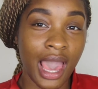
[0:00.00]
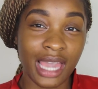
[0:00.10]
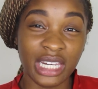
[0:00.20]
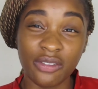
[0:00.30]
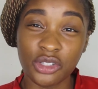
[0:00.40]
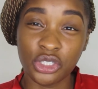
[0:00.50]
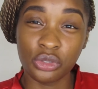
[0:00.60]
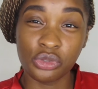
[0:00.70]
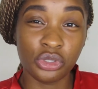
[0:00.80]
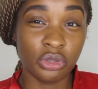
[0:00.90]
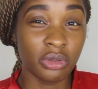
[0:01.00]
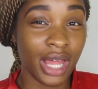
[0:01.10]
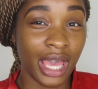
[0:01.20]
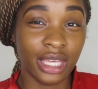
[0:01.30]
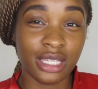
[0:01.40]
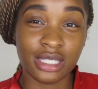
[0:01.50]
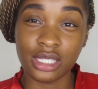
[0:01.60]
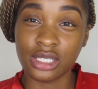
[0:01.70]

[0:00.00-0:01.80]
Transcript: I never choose too light because that